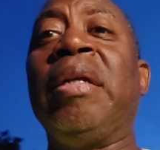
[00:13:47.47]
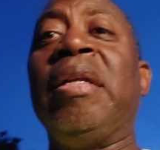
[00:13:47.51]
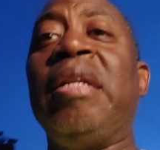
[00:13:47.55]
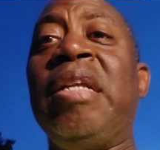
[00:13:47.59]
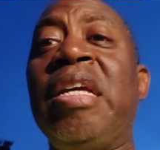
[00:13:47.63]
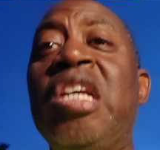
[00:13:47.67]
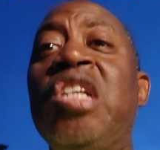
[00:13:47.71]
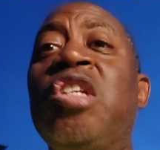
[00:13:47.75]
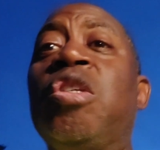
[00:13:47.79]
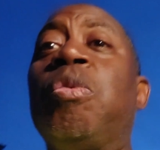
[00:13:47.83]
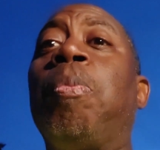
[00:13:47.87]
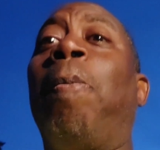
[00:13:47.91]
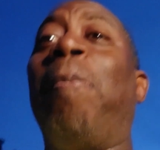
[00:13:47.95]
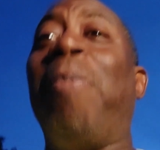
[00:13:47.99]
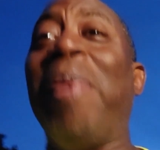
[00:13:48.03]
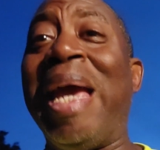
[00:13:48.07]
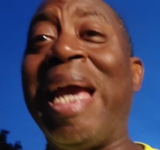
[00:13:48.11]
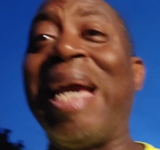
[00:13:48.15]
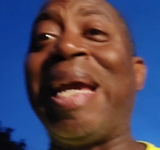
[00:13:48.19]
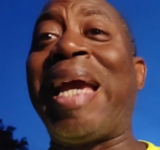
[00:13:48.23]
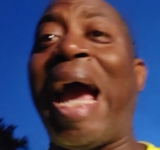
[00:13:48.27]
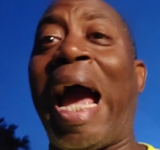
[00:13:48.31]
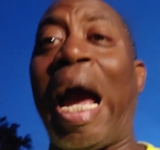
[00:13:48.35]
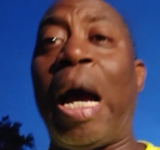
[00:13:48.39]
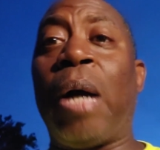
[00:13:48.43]
of these
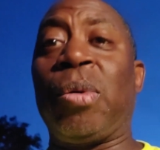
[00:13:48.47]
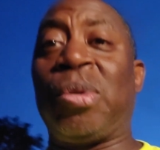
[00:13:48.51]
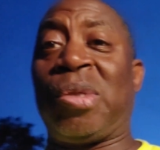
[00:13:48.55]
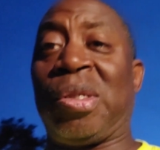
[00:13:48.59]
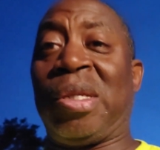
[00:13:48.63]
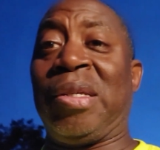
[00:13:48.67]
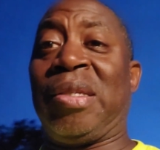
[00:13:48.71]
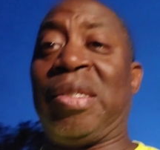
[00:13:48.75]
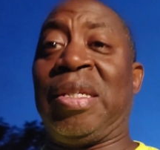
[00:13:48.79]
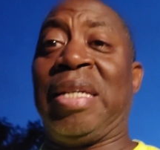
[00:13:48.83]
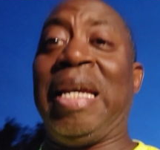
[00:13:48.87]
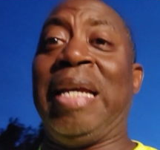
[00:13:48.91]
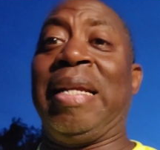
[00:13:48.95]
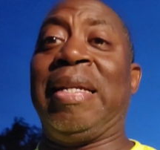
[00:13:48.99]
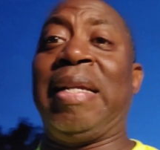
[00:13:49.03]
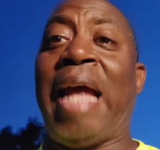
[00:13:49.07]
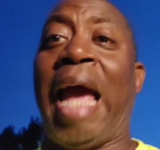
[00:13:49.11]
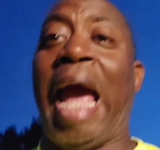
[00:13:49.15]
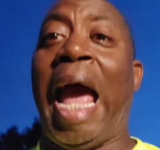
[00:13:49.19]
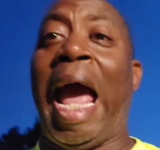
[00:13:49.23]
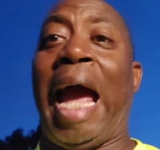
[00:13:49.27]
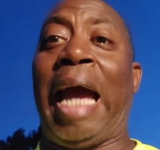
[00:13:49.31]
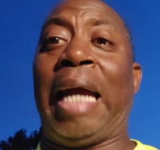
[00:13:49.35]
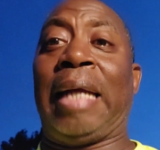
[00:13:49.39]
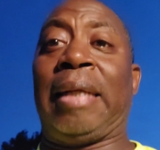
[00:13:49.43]
big houses getting
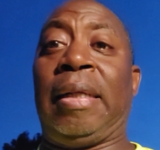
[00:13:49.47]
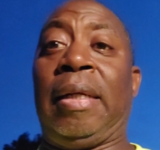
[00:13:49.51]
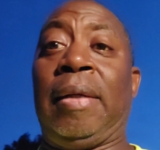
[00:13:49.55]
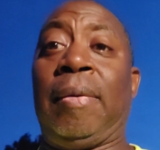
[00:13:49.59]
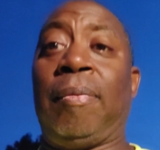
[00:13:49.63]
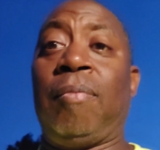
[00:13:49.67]
hacked.